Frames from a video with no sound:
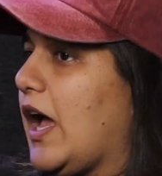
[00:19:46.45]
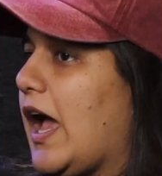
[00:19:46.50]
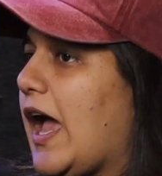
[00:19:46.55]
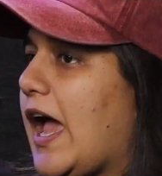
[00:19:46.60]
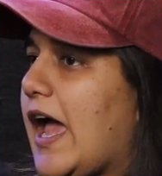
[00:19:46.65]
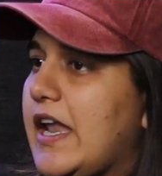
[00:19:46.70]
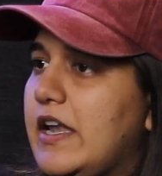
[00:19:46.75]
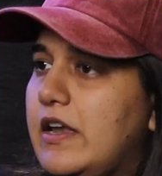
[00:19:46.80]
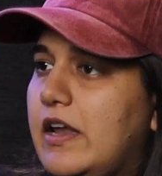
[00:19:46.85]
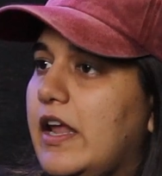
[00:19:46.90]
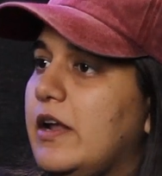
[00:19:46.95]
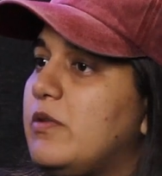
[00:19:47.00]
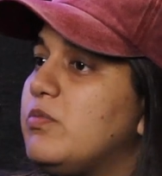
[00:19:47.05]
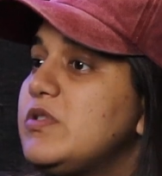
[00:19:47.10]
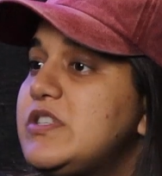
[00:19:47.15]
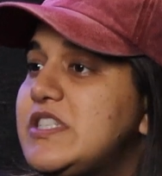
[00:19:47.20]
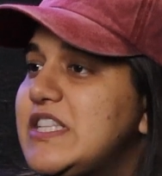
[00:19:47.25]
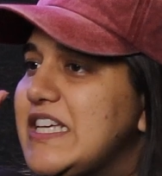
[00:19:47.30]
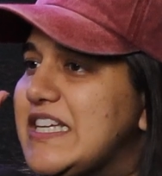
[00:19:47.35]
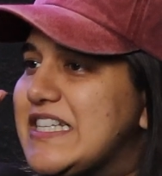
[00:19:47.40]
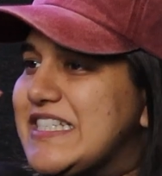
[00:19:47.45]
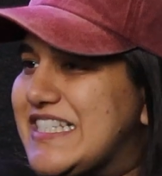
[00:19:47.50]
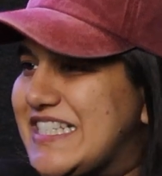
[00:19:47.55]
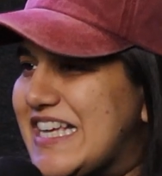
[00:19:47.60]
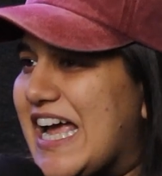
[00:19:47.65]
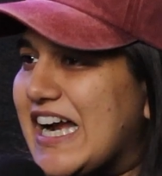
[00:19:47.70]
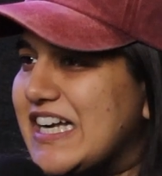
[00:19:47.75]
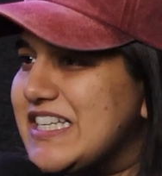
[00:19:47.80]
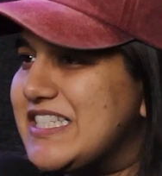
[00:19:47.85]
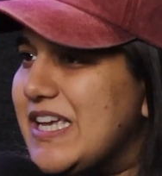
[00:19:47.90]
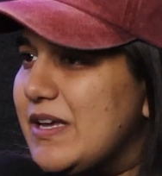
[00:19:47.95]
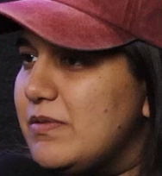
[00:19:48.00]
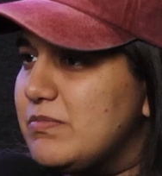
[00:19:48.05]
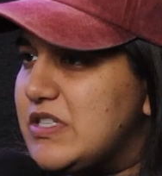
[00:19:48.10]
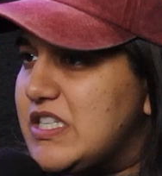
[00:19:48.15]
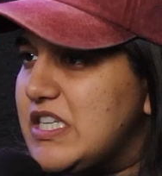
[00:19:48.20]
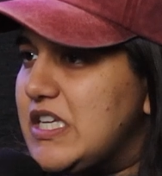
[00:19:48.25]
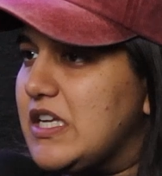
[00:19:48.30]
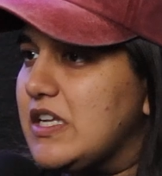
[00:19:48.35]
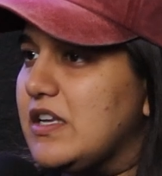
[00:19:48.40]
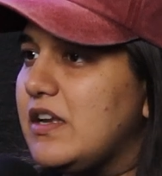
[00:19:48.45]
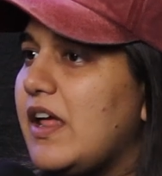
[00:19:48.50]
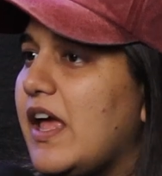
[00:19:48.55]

And it was the exact same scene.